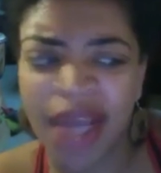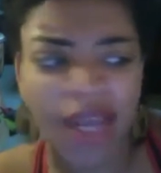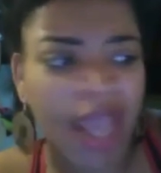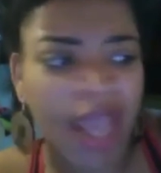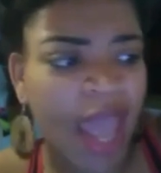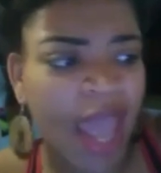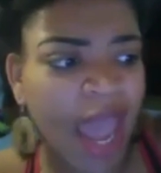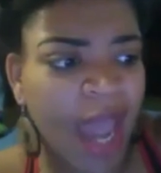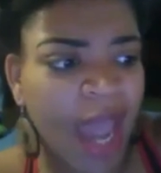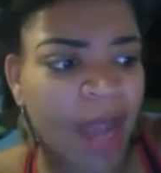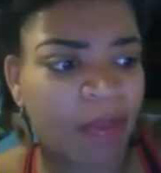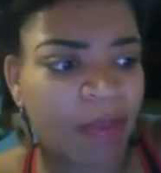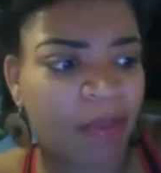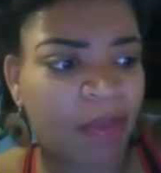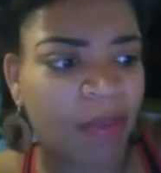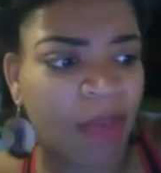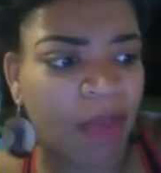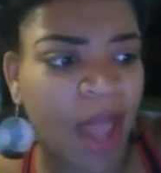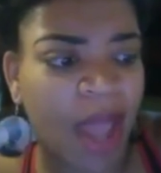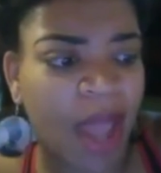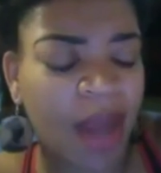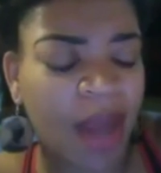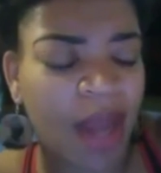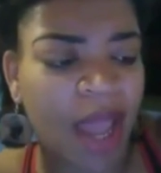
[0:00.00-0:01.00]

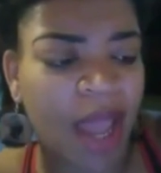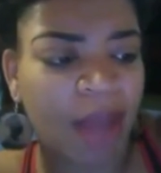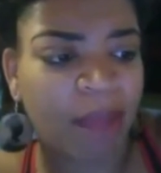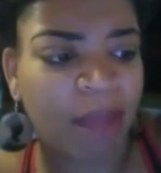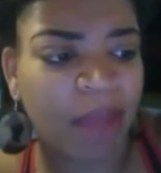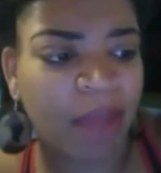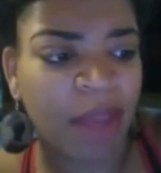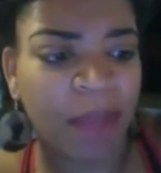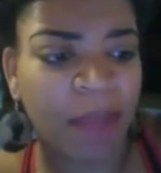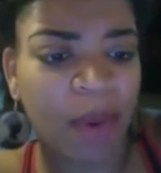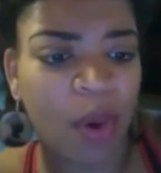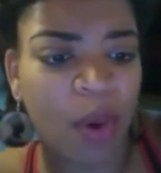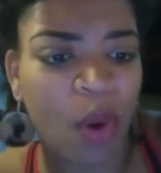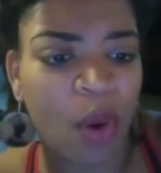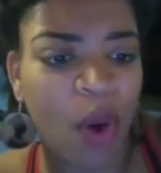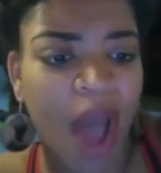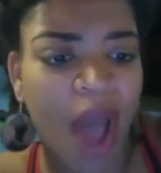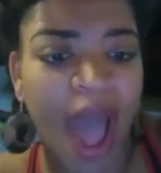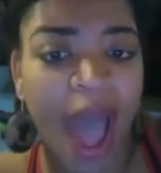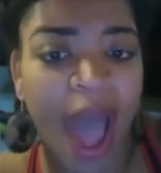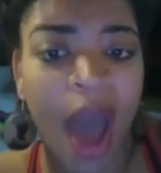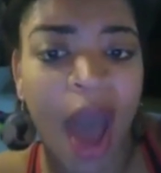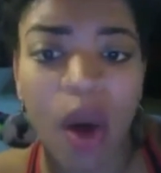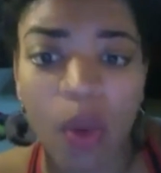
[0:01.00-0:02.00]
at people who are
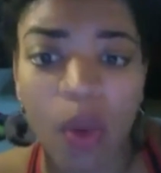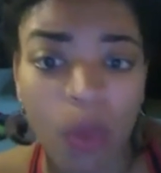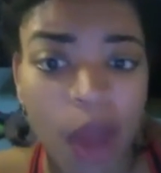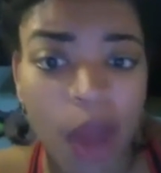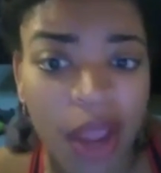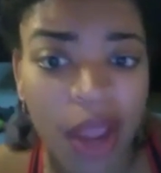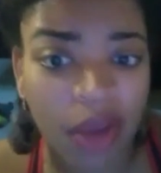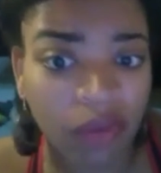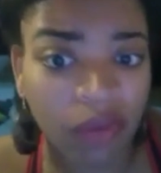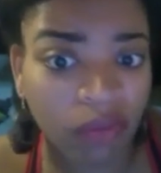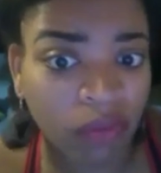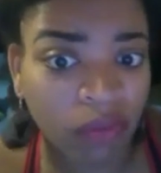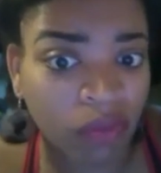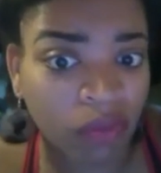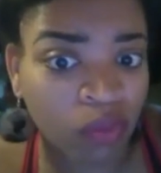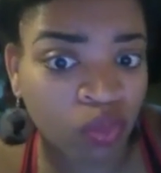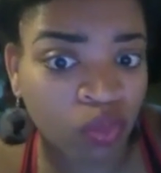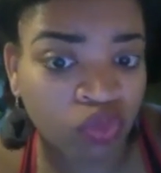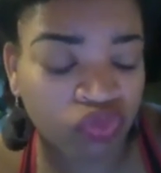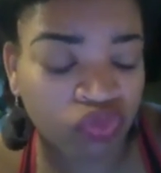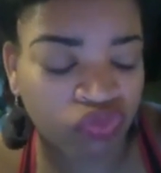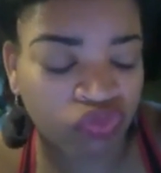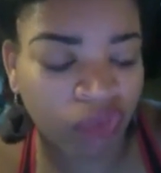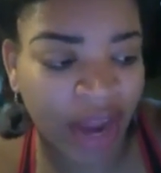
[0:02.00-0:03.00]

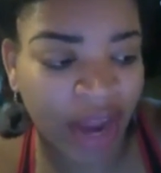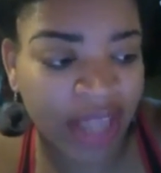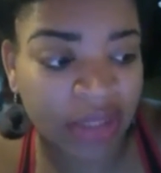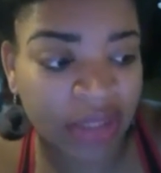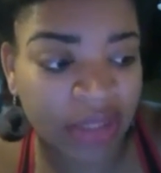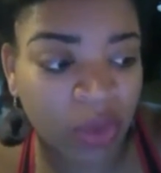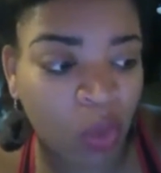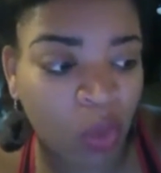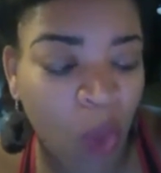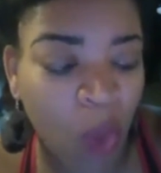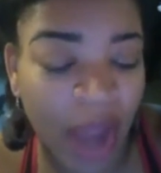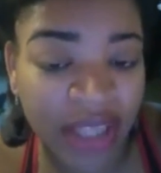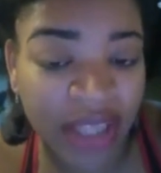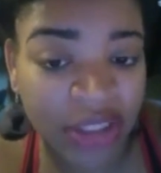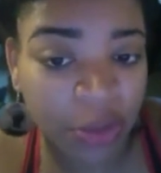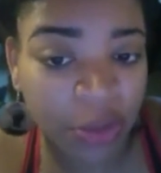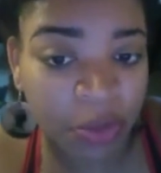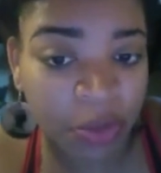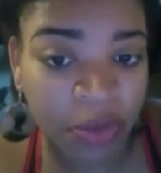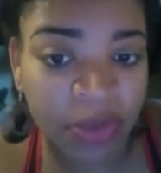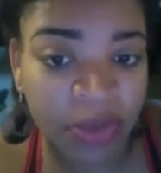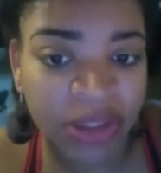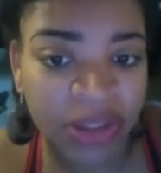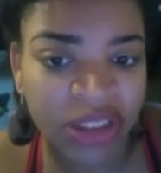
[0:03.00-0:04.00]
white
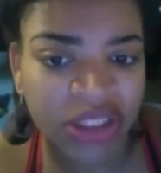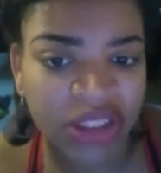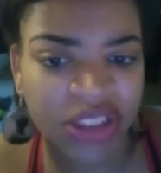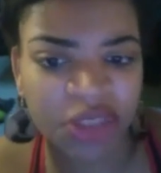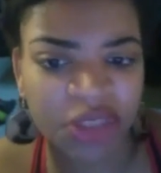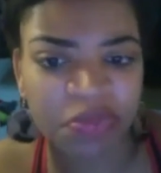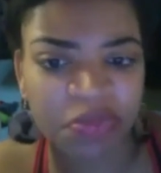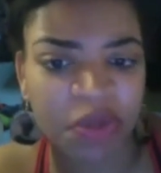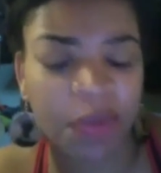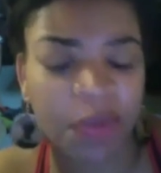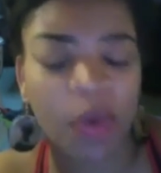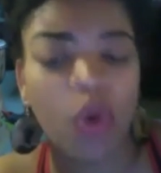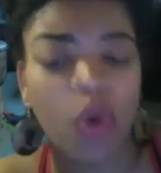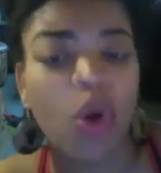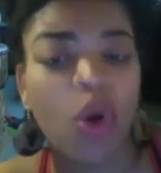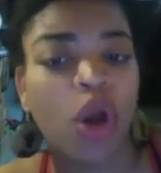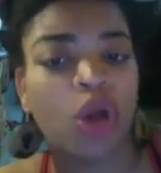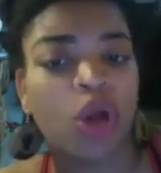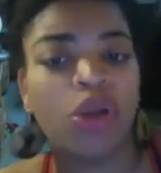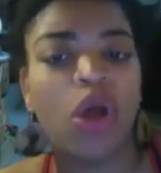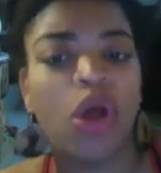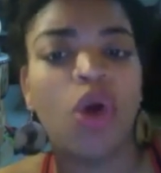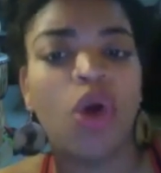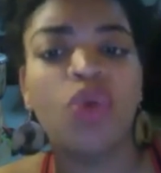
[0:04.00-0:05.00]
supremacists and people who are
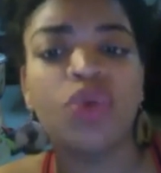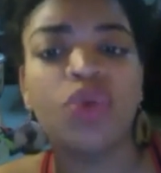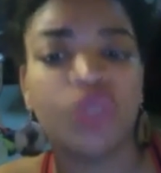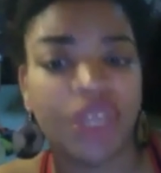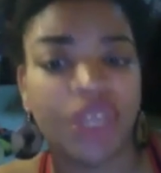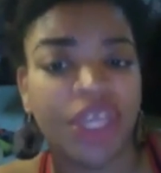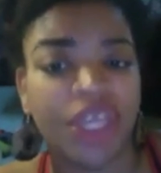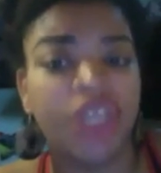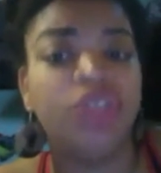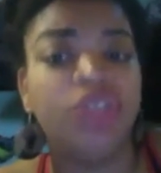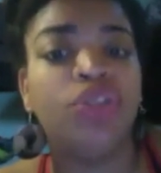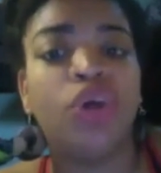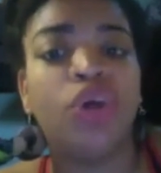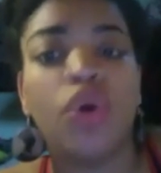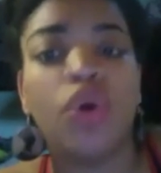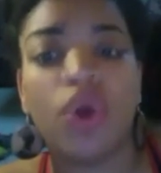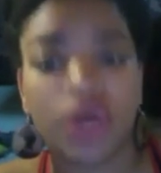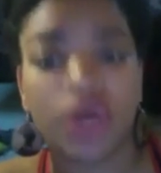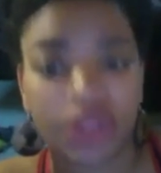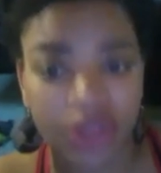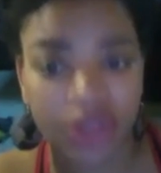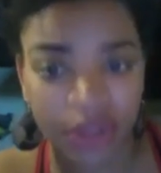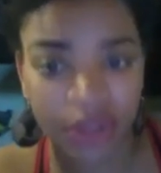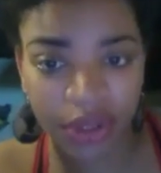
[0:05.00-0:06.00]
closed
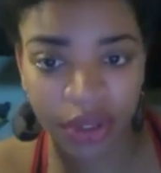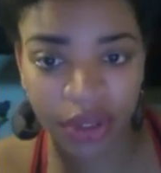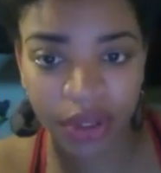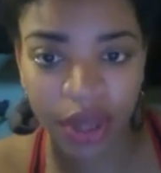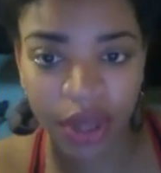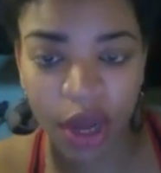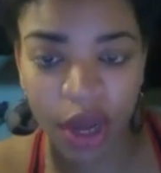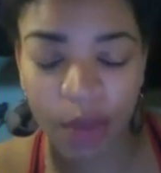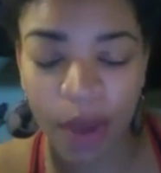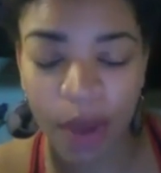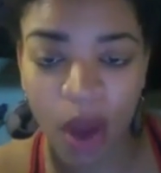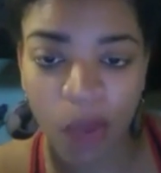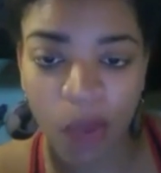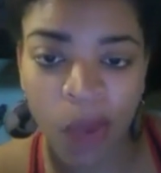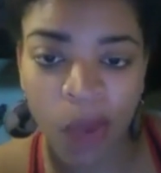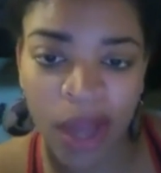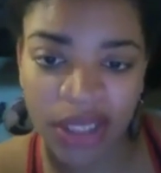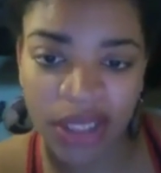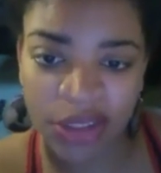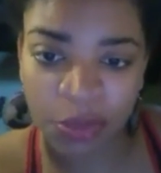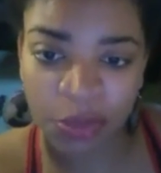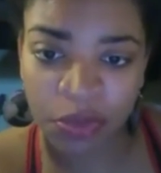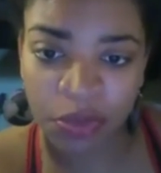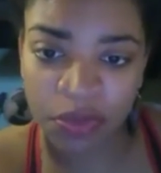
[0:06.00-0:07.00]
indoors about white
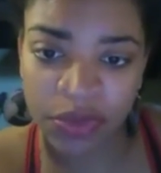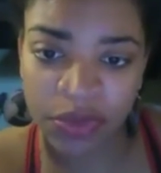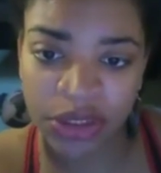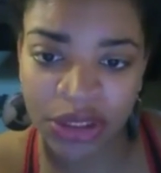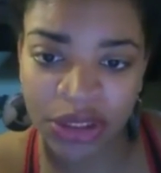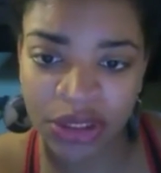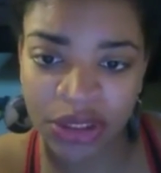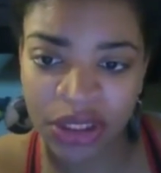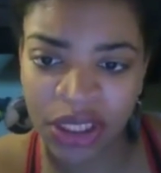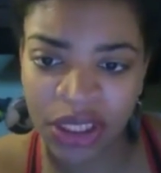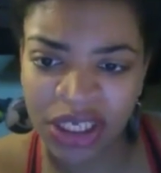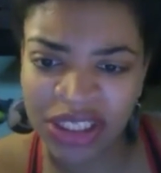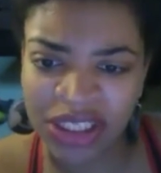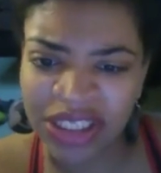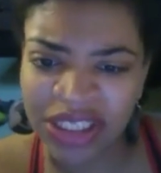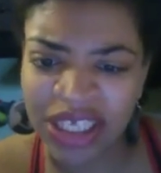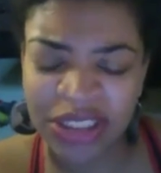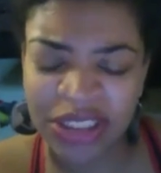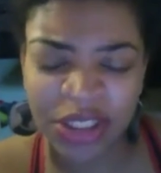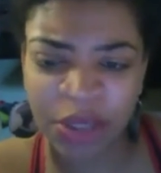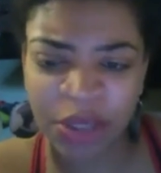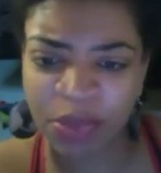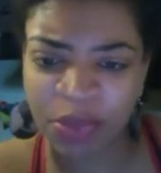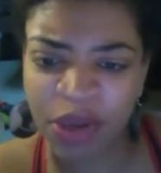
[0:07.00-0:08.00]
supremacy. Because
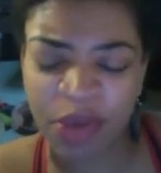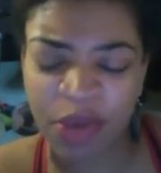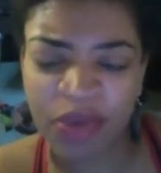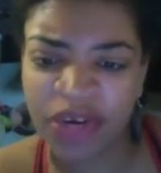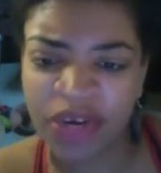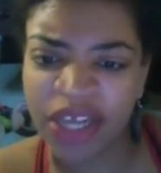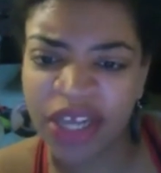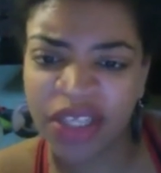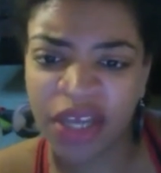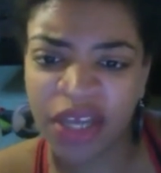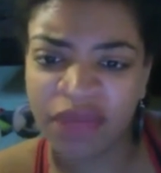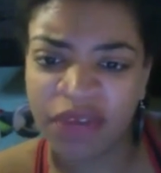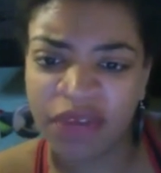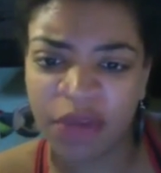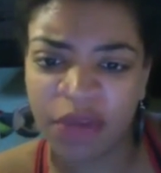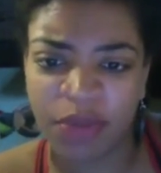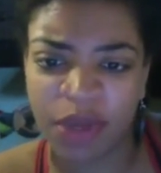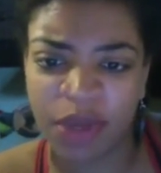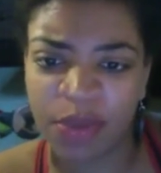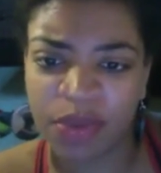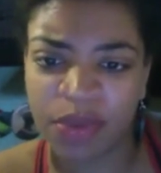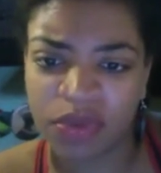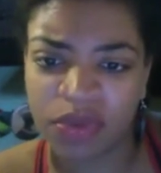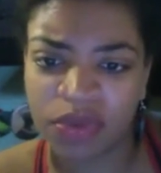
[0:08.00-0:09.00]
that's their people. They love their
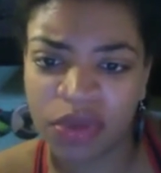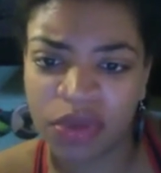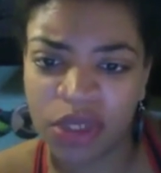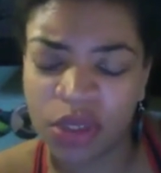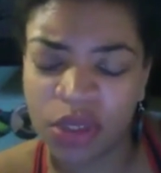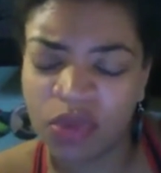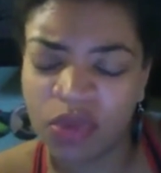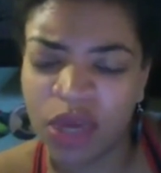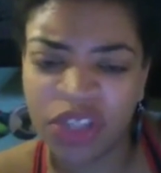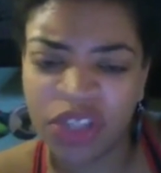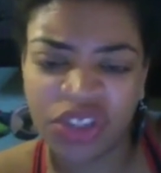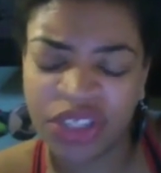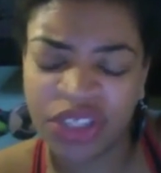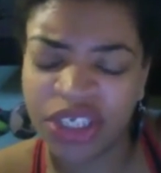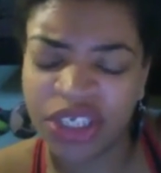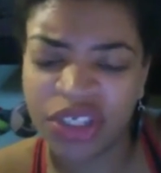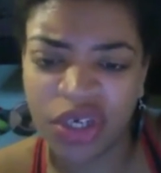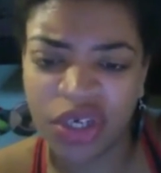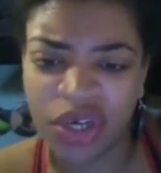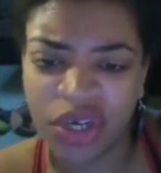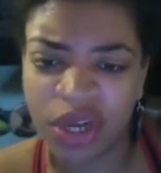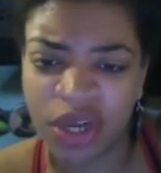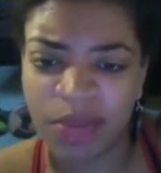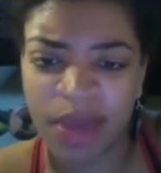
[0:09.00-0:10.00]
people. Why should they
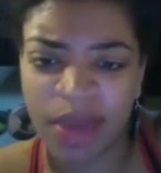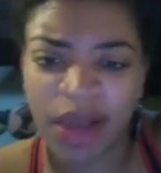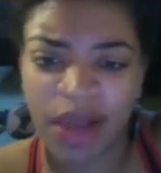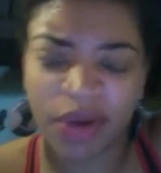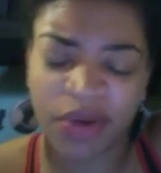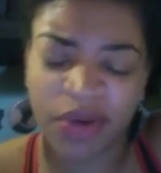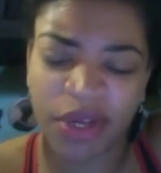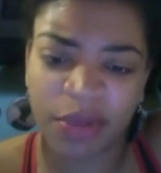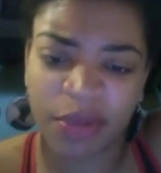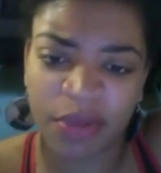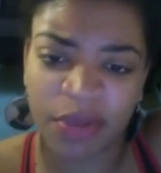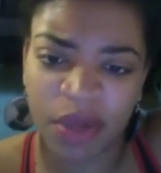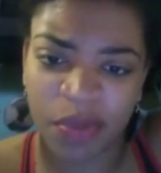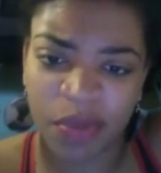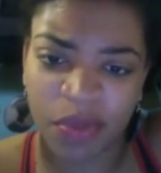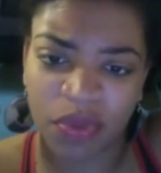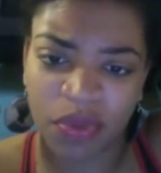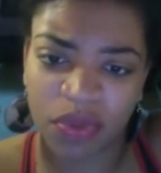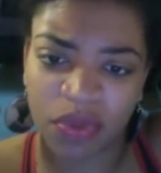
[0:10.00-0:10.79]
turn their back on their people?